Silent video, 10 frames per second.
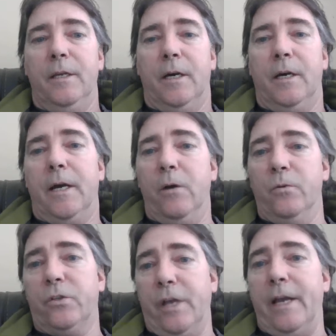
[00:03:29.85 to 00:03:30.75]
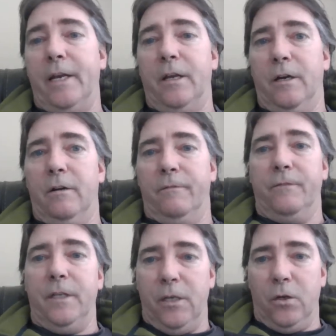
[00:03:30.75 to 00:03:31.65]
outside
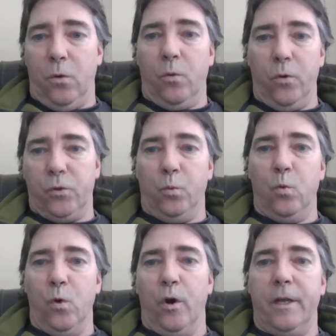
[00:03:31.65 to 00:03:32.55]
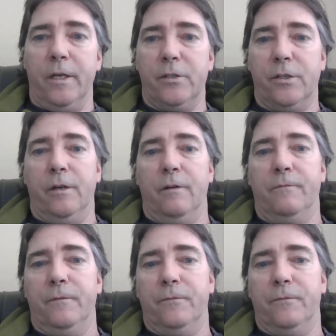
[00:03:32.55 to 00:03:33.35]
of the course work itself,